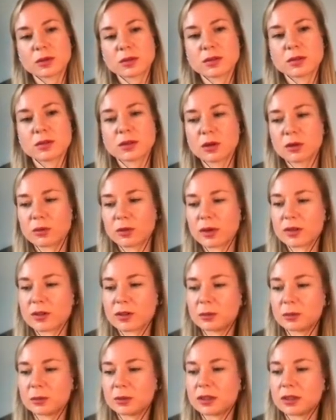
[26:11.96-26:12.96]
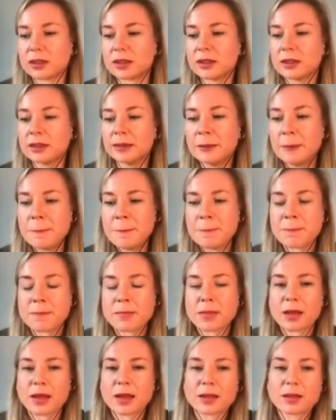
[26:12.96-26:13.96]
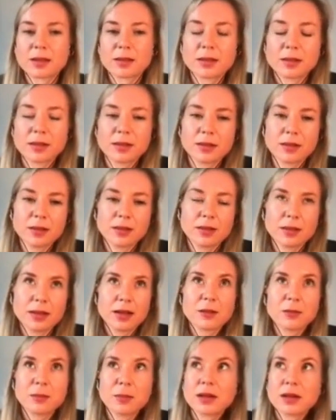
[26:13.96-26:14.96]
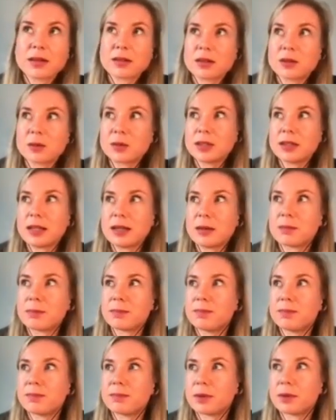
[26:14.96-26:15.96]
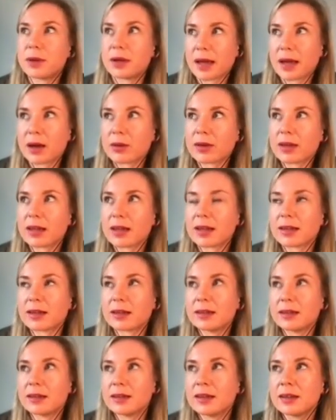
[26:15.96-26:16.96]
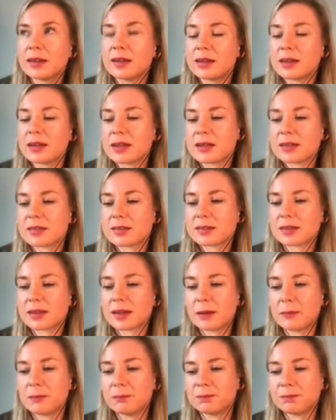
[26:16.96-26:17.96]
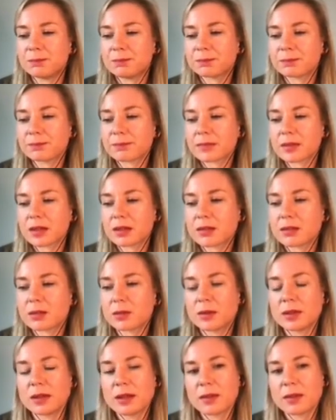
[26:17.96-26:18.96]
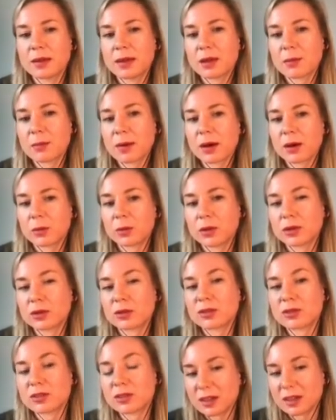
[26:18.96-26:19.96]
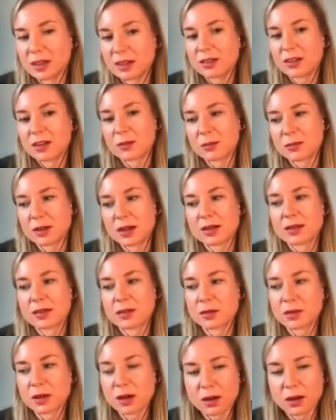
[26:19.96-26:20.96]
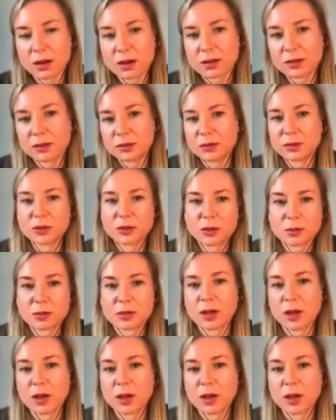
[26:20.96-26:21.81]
to really think about what your strategic objectives are for adopting open source. What's the strategy and purpose behind that adoption? It could be that,